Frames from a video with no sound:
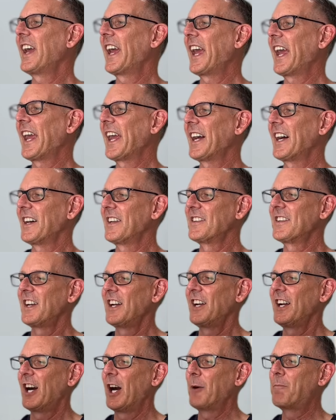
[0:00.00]
And
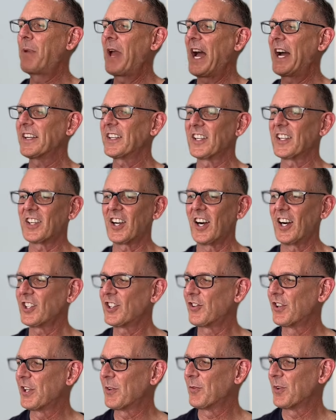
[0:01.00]
a bag of
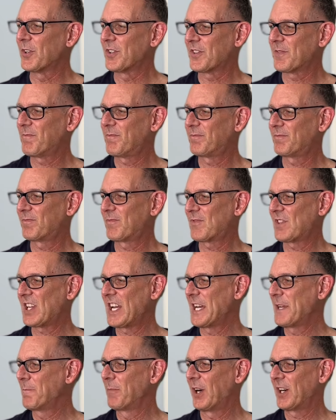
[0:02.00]
concrete was
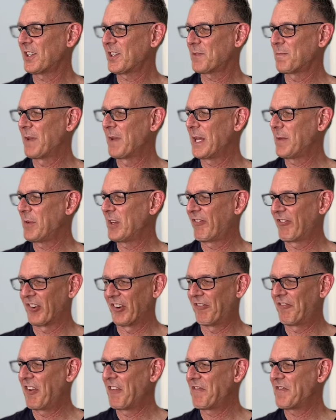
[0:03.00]
$10 maybe for
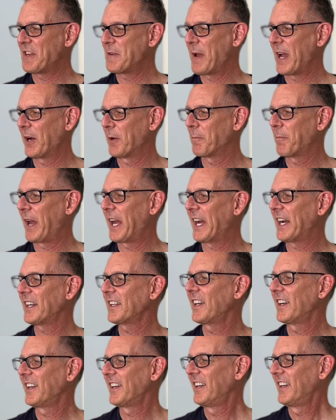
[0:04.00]
a 50-pound
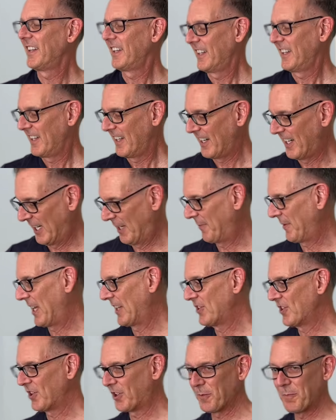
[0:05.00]
bag.
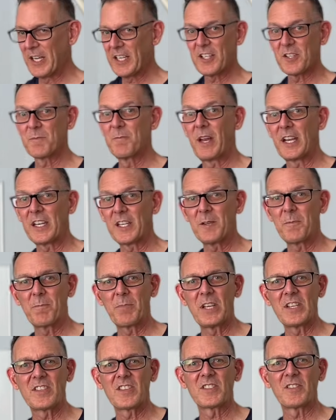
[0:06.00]
And you could make as many
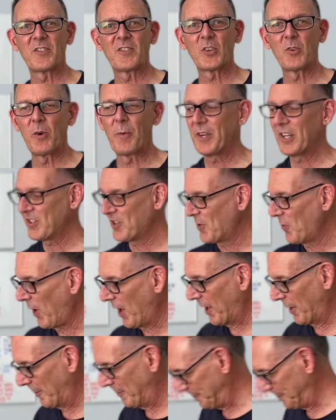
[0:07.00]
pieces of equipment as you want.